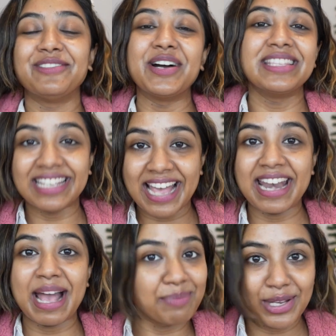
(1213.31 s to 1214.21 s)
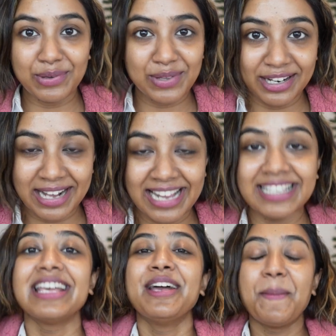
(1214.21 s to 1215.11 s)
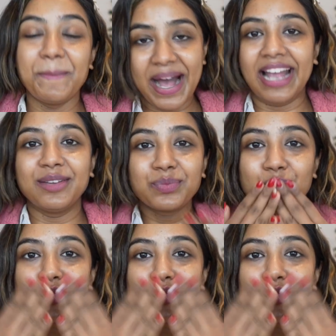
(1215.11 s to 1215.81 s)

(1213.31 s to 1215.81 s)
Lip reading: Once again, Happy New Year, guys. Bye.